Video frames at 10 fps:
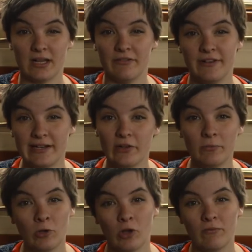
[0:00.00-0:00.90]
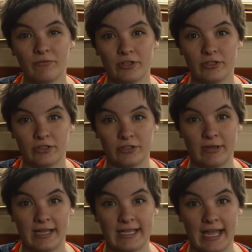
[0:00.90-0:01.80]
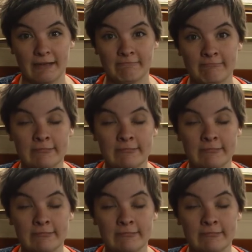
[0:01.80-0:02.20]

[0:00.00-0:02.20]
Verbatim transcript: I feel a lot more confident to do it again.